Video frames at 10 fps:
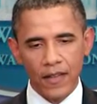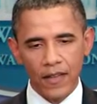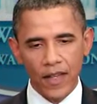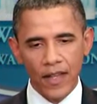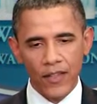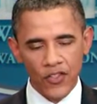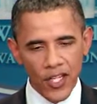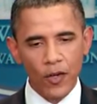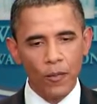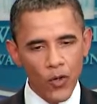that the
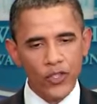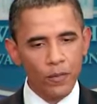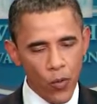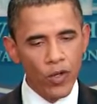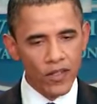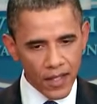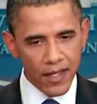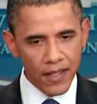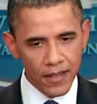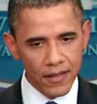single most important
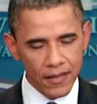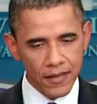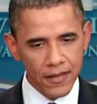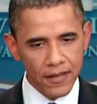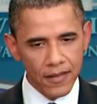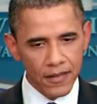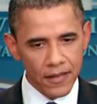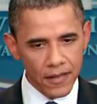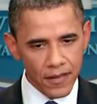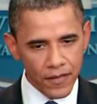thing
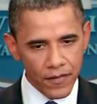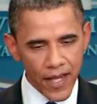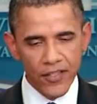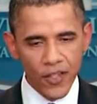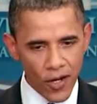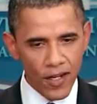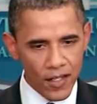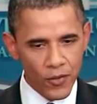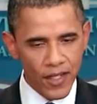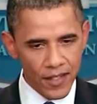facing our
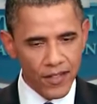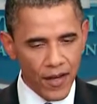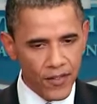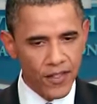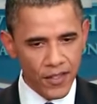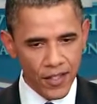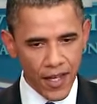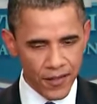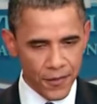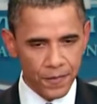country is deficits and
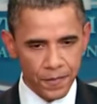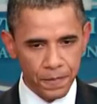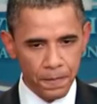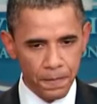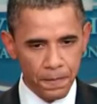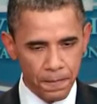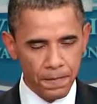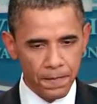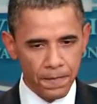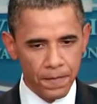debts.
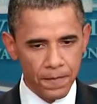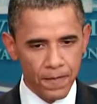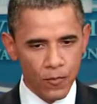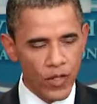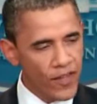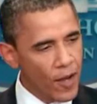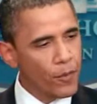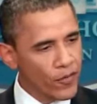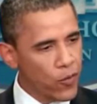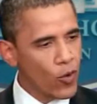We've now
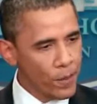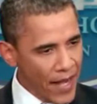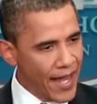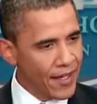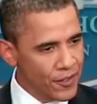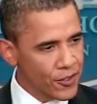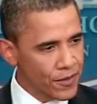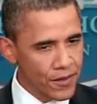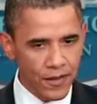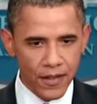put forward a package
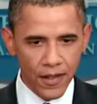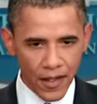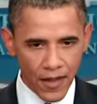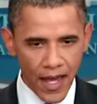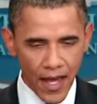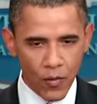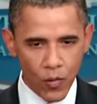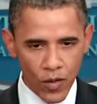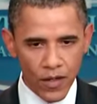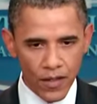that
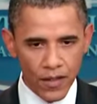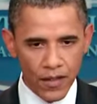would